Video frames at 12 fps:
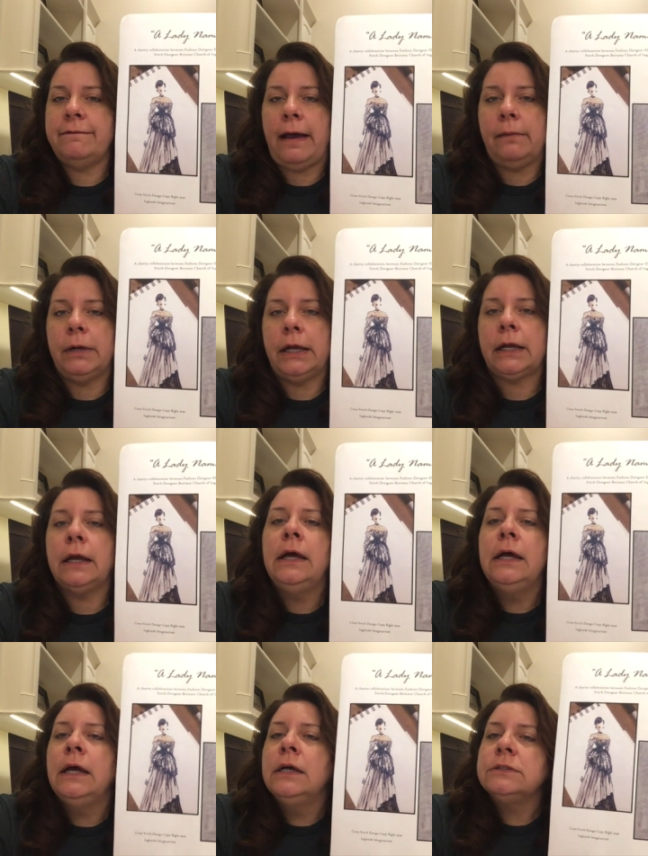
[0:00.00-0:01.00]
fabric
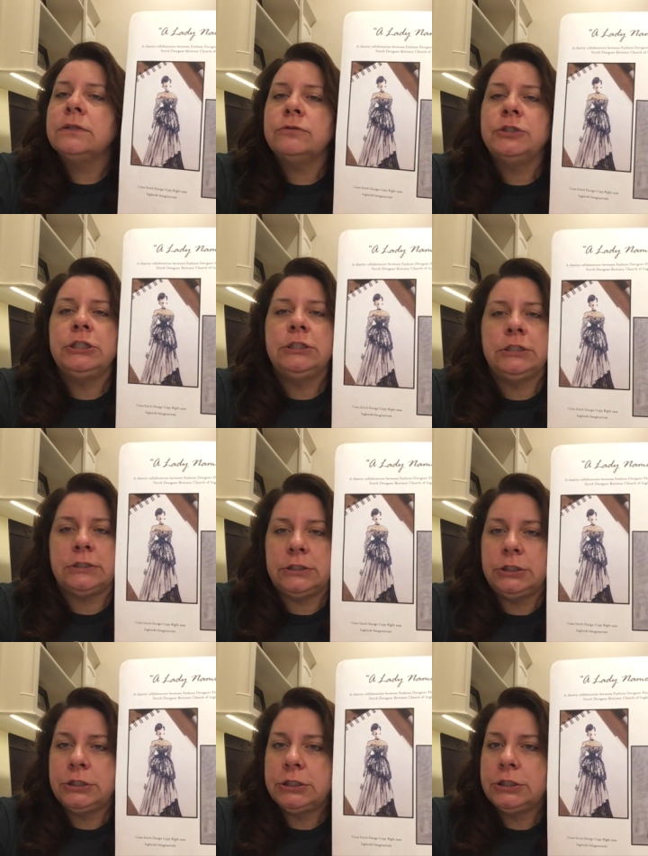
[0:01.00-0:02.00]
so she just
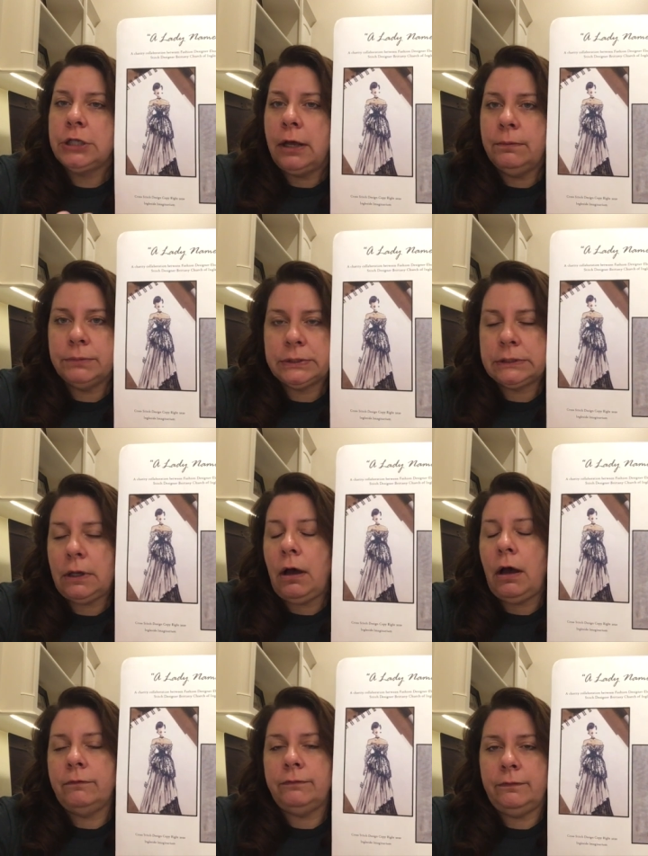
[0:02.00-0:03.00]
jumps
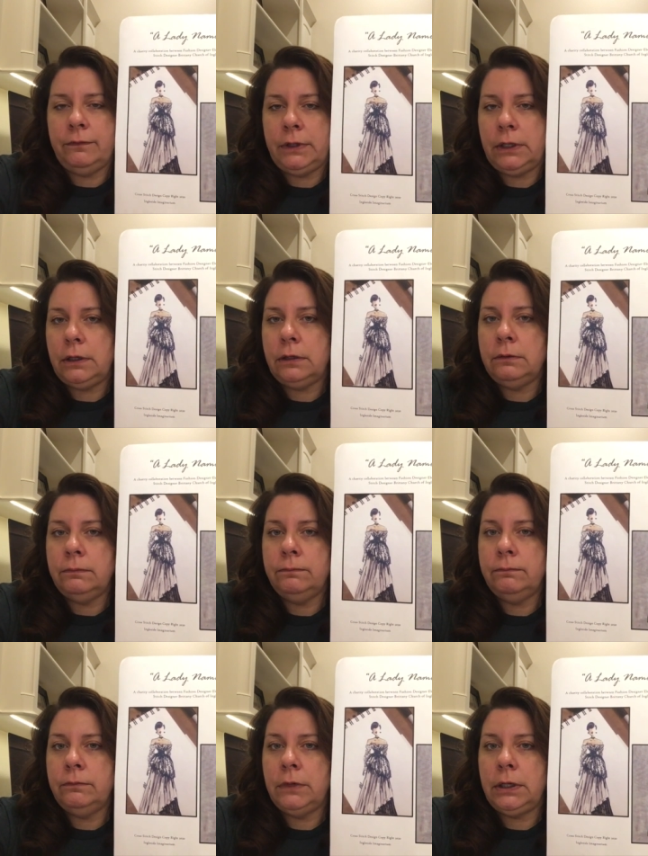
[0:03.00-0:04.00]
off of the,
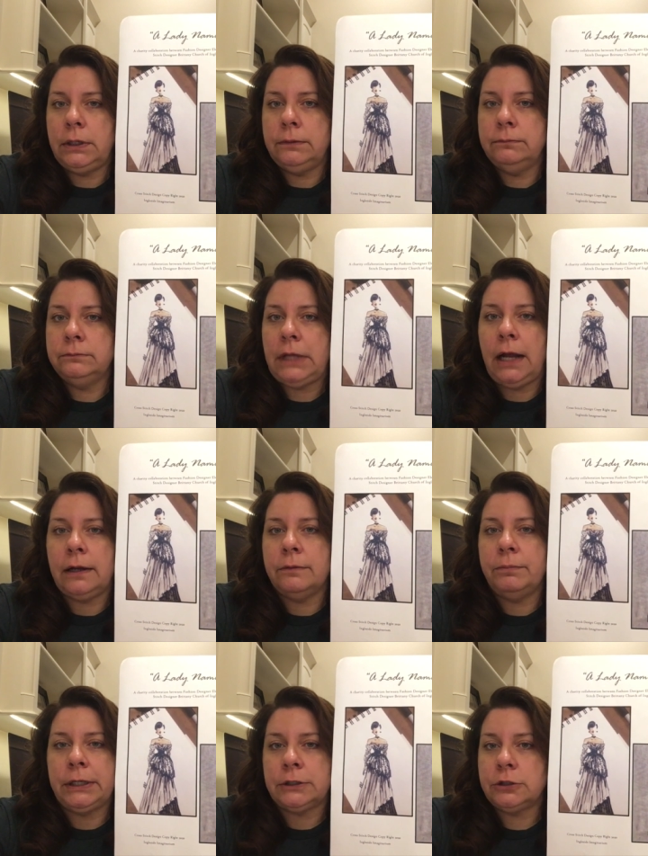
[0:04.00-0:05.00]
um, out of the
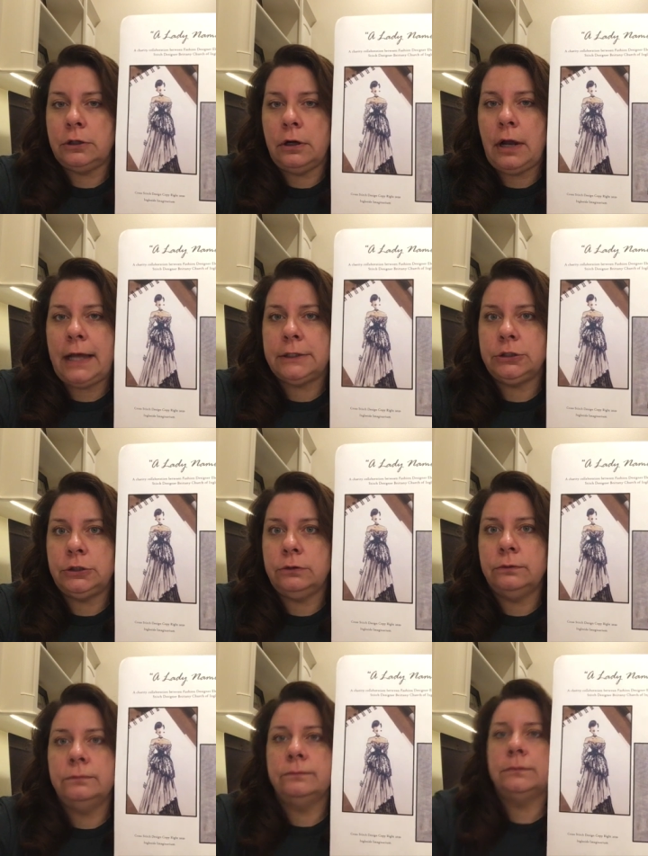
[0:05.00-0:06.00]
picture at you